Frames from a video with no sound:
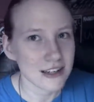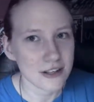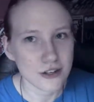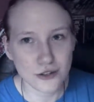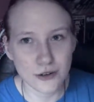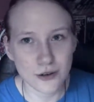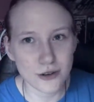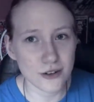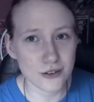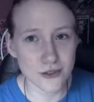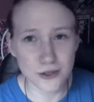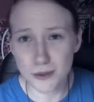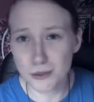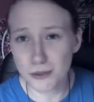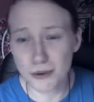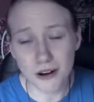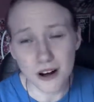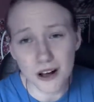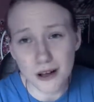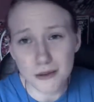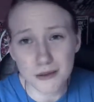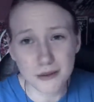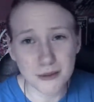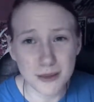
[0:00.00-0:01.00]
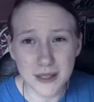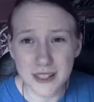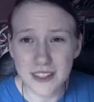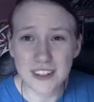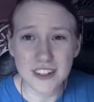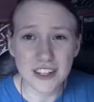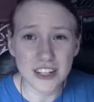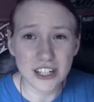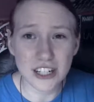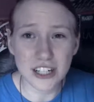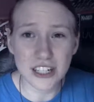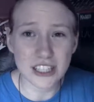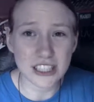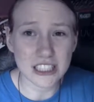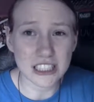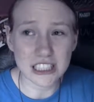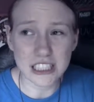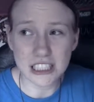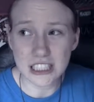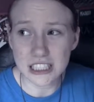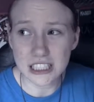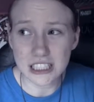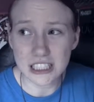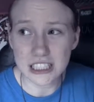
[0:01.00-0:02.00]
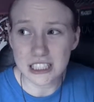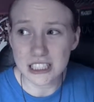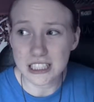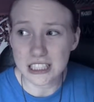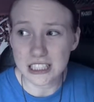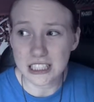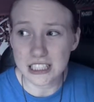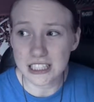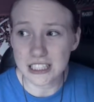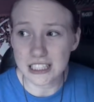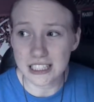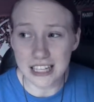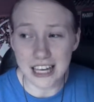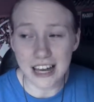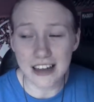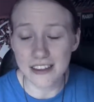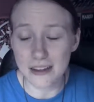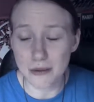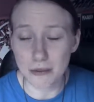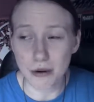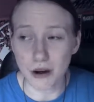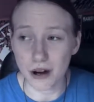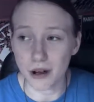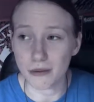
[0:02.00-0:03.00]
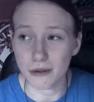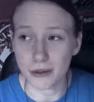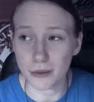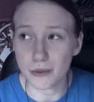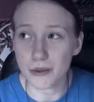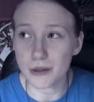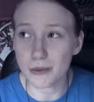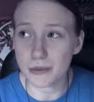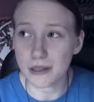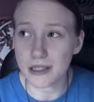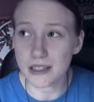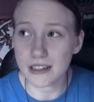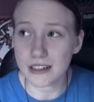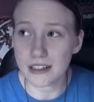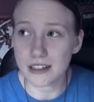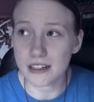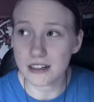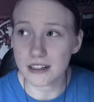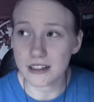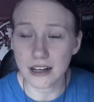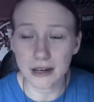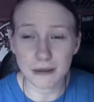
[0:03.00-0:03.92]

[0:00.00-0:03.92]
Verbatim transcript: Taurus will probably be there yeah, they probably will be there.